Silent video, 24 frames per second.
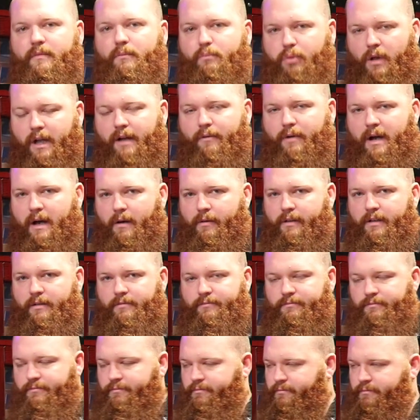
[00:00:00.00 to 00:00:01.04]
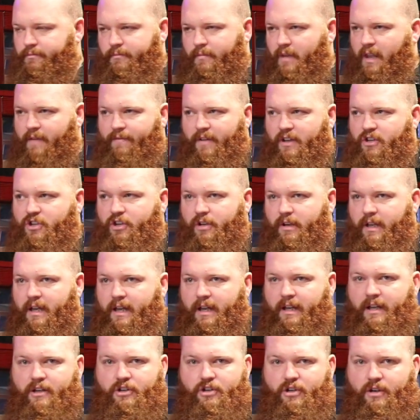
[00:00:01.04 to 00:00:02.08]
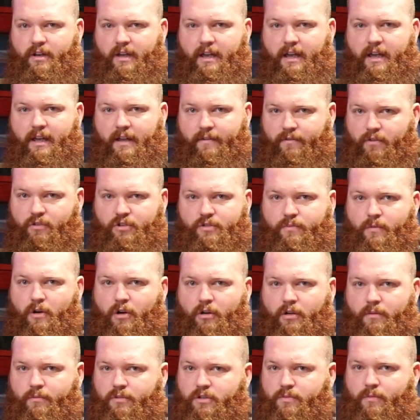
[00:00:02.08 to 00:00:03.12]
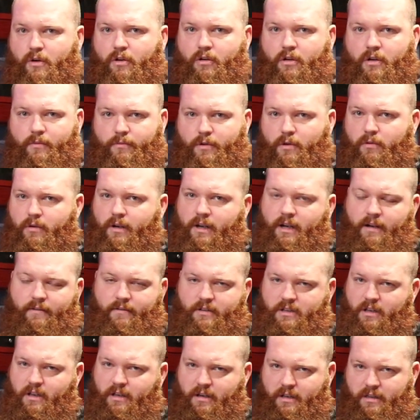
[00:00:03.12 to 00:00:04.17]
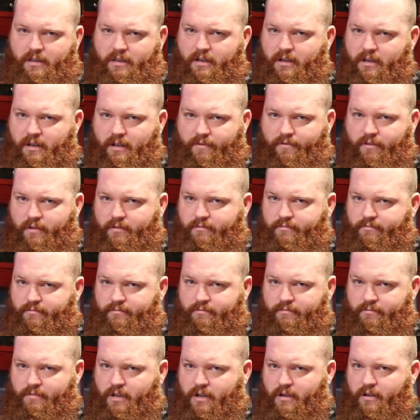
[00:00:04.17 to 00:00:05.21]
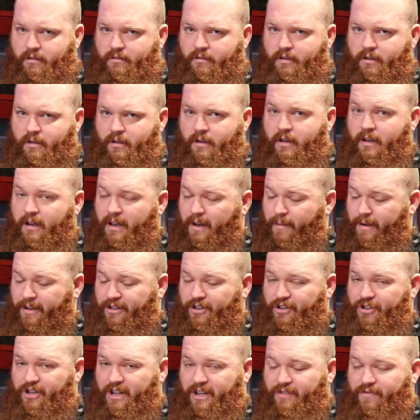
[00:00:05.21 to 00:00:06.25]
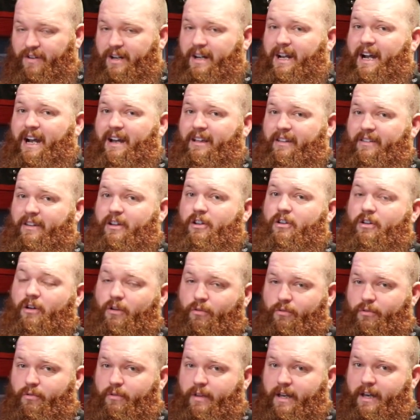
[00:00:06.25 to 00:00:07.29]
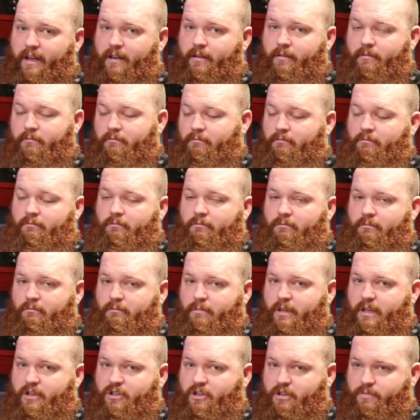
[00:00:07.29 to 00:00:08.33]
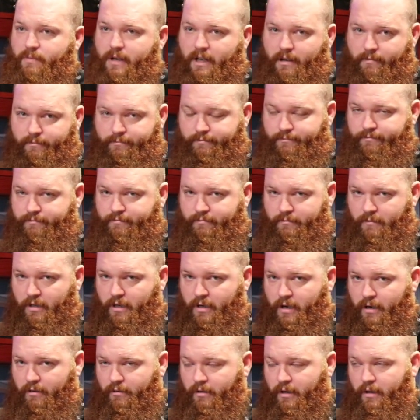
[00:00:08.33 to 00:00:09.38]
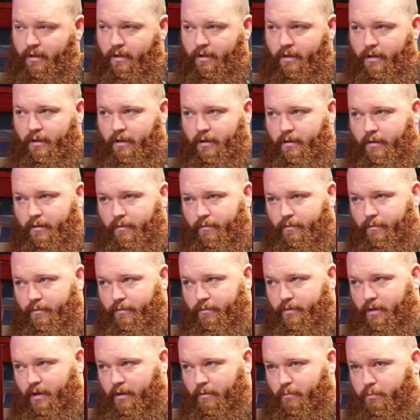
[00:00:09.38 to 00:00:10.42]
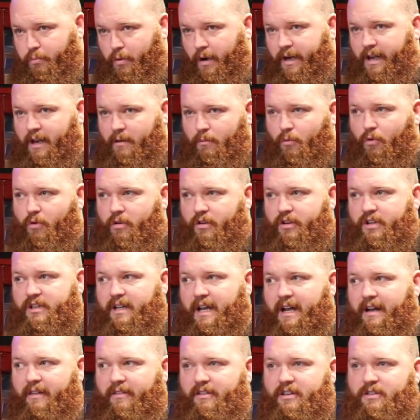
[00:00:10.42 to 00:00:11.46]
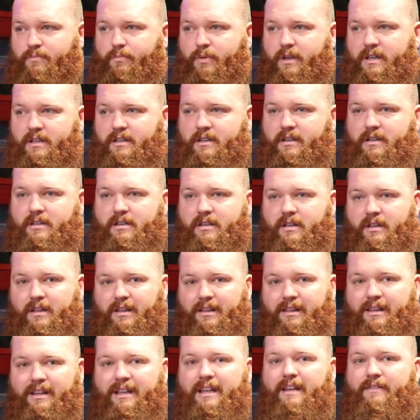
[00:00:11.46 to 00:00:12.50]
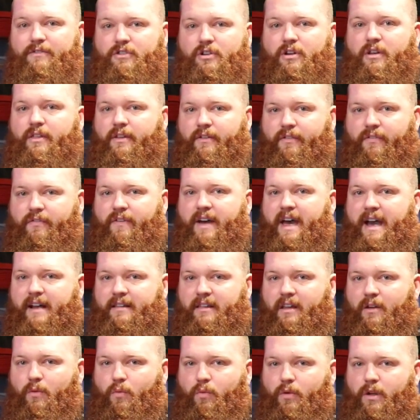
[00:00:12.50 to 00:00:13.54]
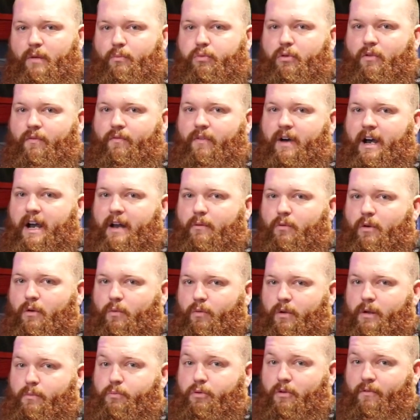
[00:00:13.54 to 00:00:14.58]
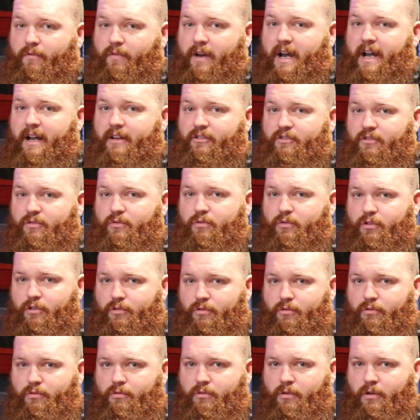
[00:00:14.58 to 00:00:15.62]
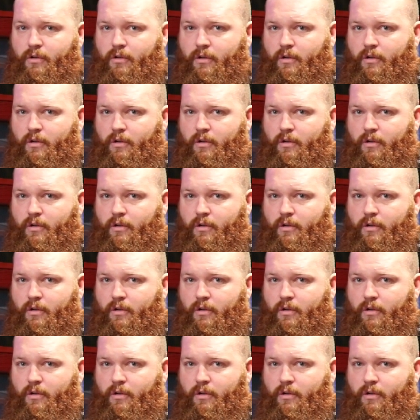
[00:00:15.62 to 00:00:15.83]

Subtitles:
Play around with it. If it's your gig, it's your gig. If you smoke them, smoke them. No one can ever tell you anything different. I'm going to suggest very highly that you don't do that. But that's just me. The brick and mortar side of this business lives on the fact that we provide what we provide to you,